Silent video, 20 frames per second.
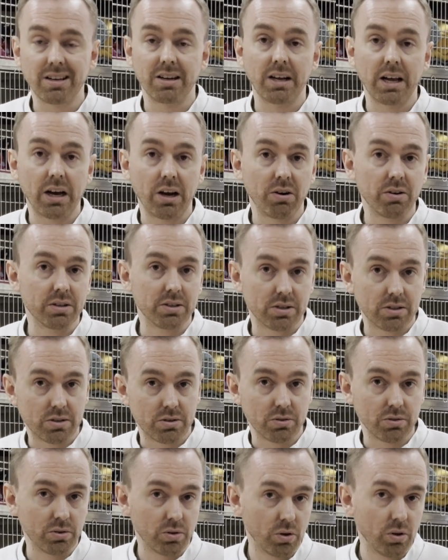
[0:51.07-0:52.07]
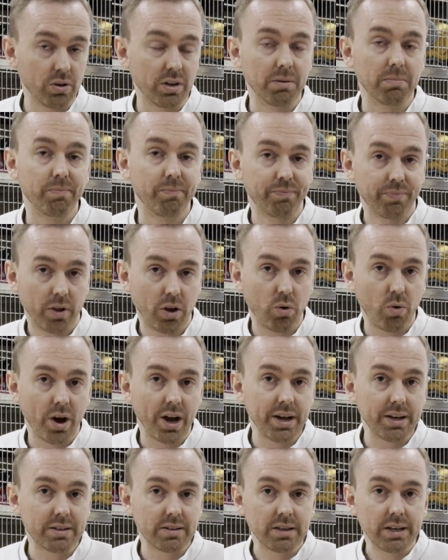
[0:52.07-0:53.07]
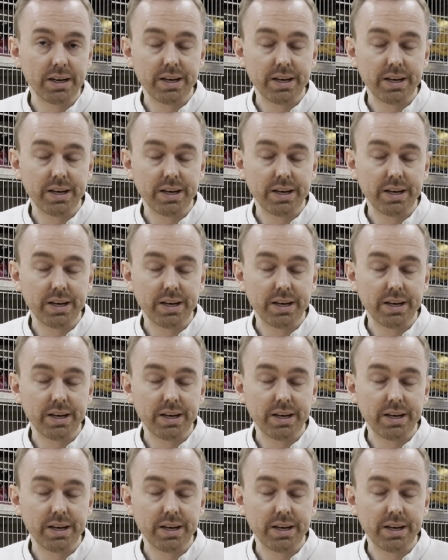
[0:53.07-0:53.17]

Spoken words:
allow us to hold him quiet